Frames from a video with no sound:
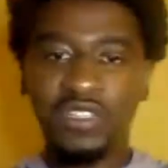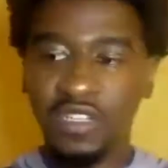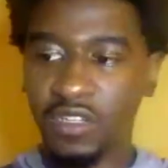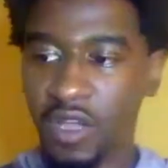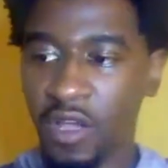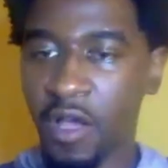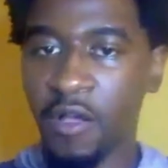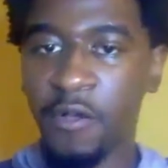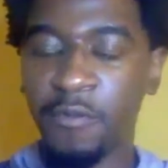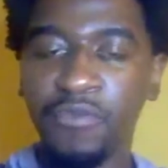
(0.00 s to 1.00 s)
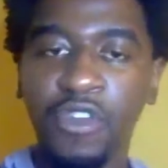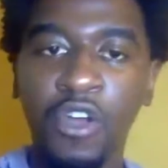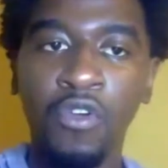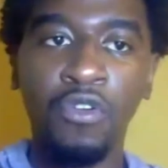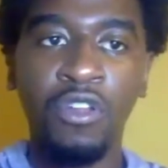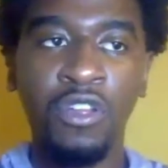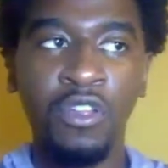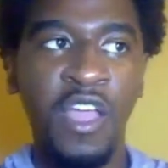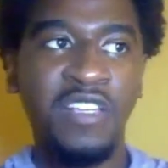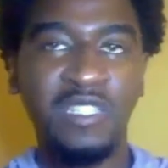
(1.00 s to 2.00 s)
to,
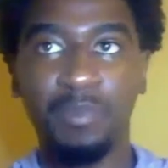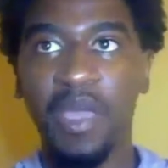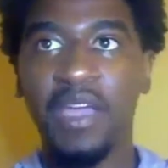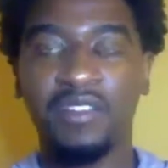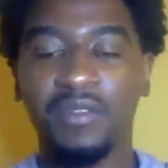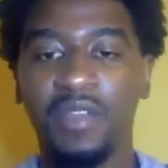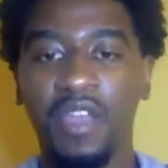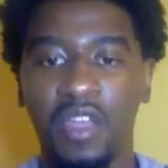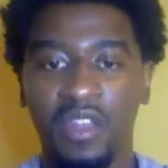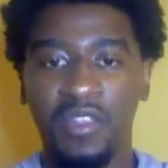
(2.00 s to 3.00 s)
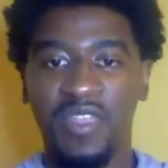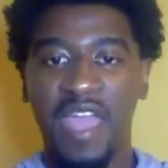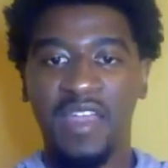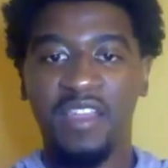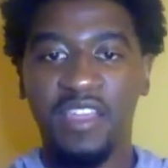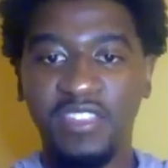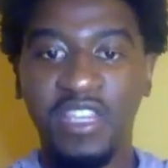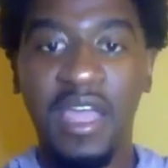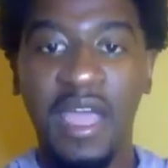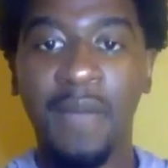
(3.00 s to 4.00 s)
expect that is going
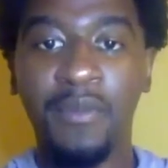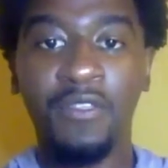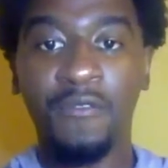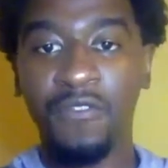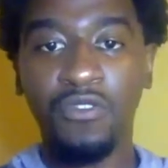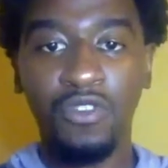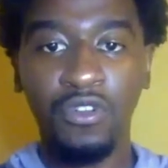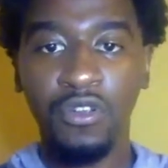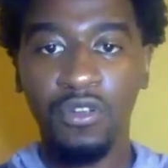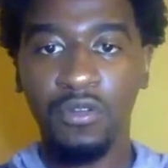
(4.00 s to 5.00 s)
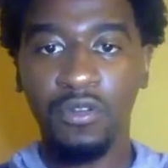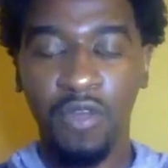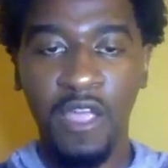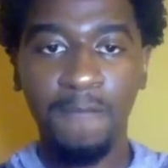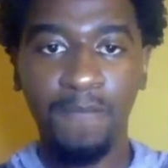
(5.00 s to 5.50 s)
to happen in the future, right?